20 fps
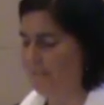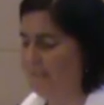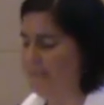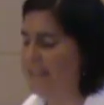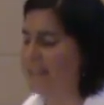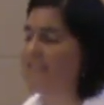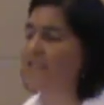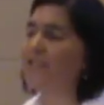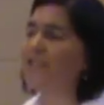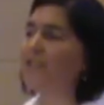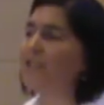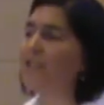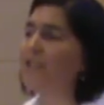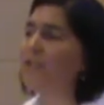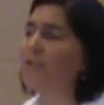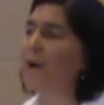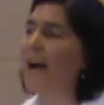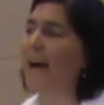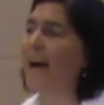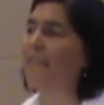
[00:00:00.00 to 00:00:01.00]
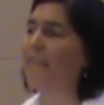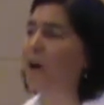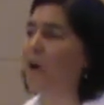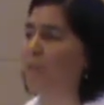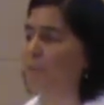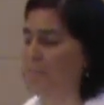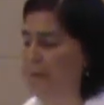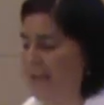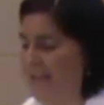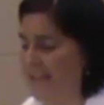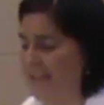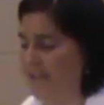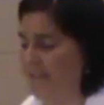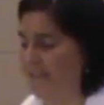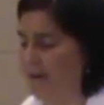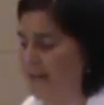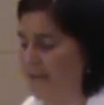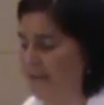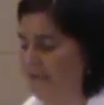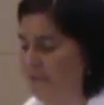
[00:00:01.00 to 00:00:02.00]
because you have
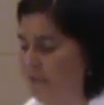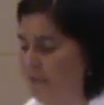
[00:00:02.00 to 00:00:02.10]
obeyed my